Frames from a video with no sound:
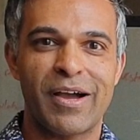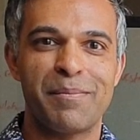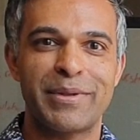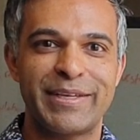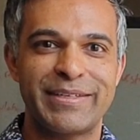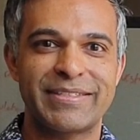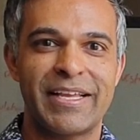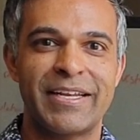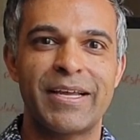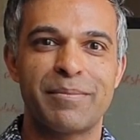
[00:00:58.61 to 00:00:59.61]
companies
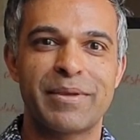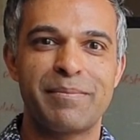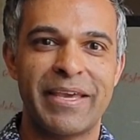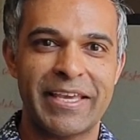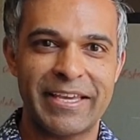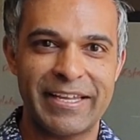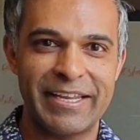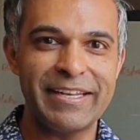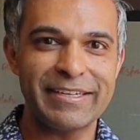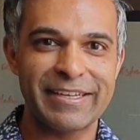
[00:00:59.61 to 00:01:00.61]
end up making it
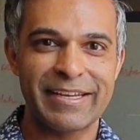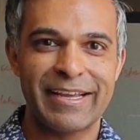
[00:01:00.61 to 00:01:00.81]
in.